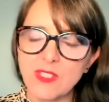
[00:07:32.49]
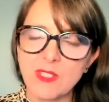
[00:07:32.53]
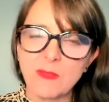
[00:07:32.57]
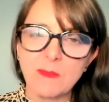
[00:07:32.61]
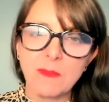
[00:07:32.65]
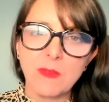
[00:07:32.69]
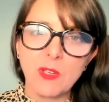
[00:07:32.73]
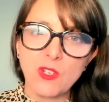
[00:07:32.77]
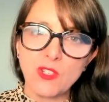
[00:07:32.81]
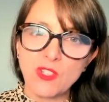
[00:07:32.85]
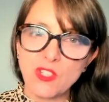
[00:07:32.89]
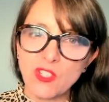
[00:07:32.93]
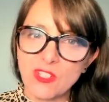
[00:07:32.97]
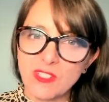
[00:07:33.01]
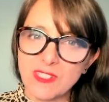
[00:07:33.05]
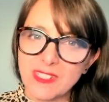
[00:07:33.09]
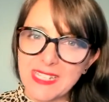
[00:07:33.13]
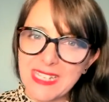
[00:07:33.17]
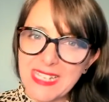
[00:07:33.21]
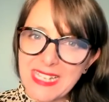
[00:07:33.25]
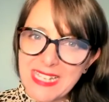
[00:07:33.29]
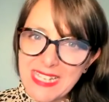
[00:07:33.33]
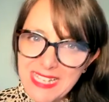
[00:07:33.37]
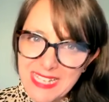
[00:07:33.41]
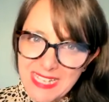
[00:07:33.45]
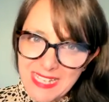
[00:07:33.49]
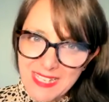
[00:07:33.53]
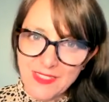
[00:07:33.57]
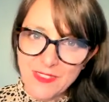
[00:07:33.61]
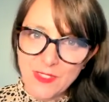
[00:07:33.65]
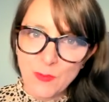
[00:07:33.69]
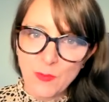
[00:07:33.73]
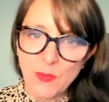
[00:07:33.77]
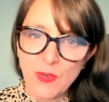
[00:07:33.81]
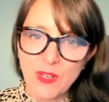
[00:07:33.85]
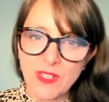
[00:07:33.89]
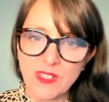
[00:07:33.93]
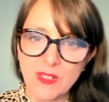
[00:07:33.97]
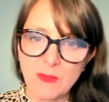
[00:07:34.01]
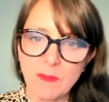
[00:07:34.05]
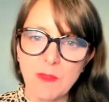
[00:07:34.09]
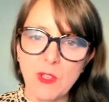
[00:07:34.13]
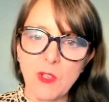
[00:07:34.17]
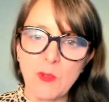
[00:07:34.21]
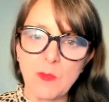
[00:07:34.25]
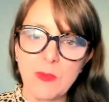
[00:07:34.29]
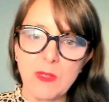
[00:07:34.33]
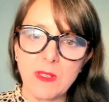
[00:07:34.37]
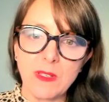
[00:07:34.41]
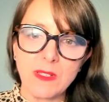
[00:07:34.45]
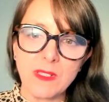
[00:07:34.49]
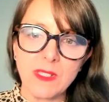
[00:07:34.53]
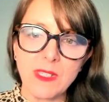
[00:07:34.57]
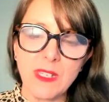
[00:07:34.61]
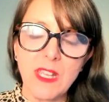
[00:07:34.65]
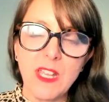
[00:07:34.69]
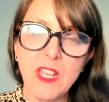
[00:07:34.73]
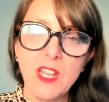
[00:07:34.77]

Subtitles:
emotions in the present moment